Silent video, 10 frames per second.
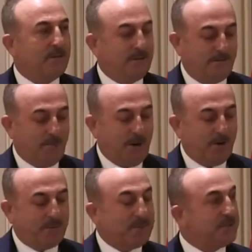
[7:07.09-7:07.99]
The
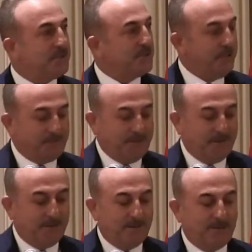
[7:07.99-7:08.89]
power is
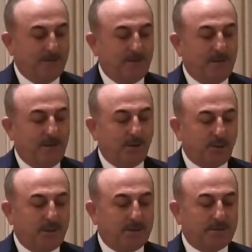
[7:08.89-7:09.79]
shifting,
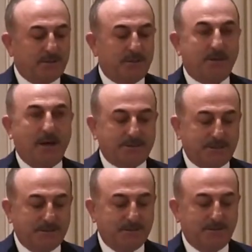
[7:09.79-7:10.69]
inequality
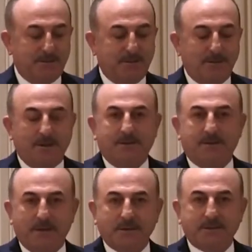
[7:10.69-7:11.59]
rising,
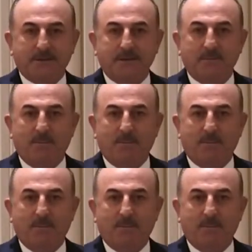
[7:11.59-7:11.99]
risks